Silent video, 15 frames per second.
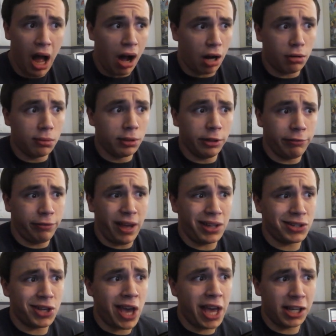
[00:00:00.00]
I don't really
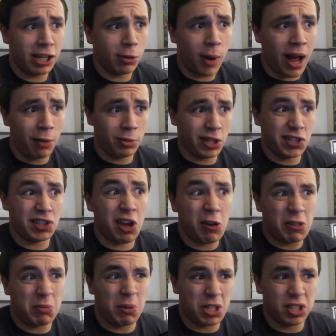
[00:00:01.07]
fancy hanging around with these
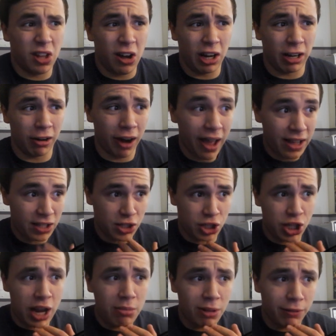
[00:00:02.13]
ghosts much longer. It's a
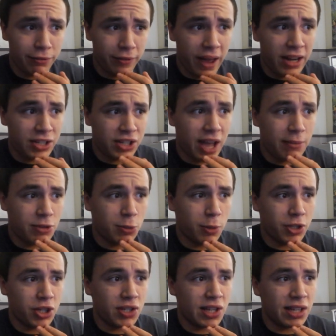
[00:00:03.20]
shame the vanish cap
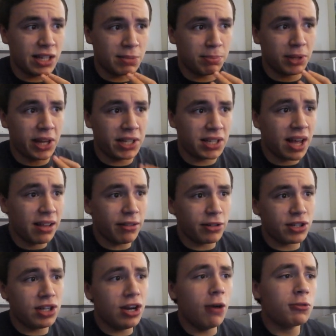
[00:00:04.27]
switch is in this place.
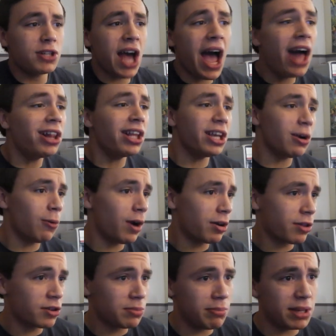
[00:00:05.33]
There's no telling
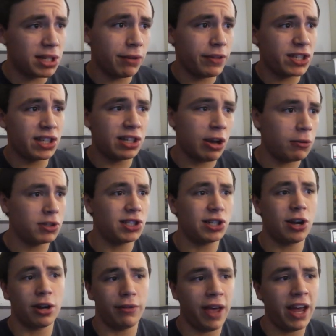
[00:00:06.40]
where those mischievous
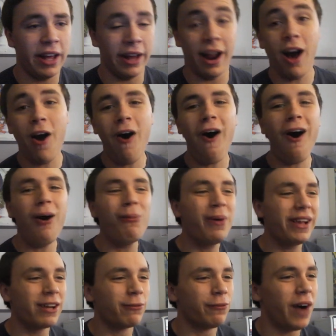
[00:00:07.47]
ghosts could have it. Oh,
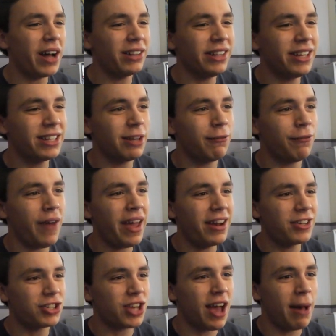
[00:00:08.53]
we can finally get the
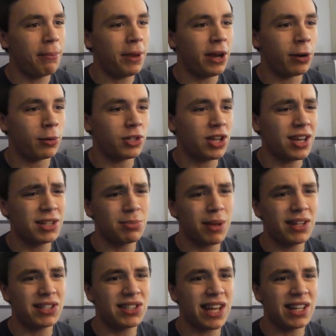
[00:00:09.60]
vanish cap here, which I guess
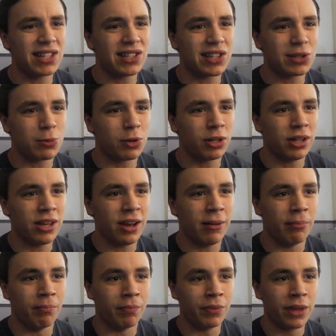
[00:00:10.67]
makes sense since we're on
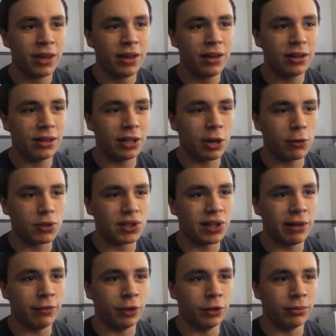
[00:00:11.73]
the ghost
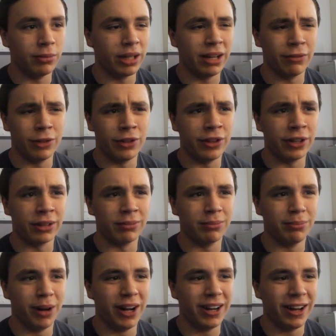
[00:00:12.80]
level and everything.
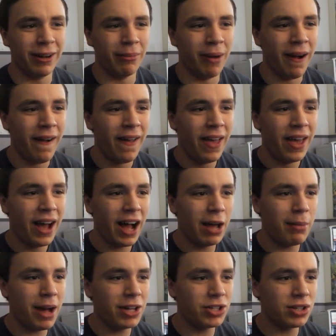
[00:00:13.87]
But,
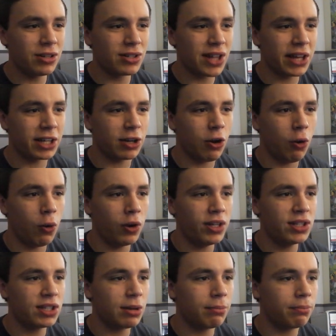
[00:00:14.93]
I imagine there's, like,
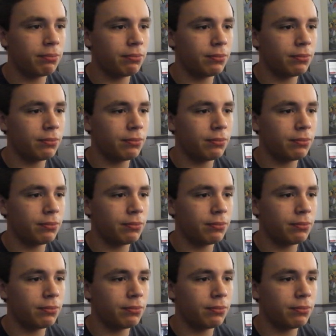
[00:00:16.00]
coins up...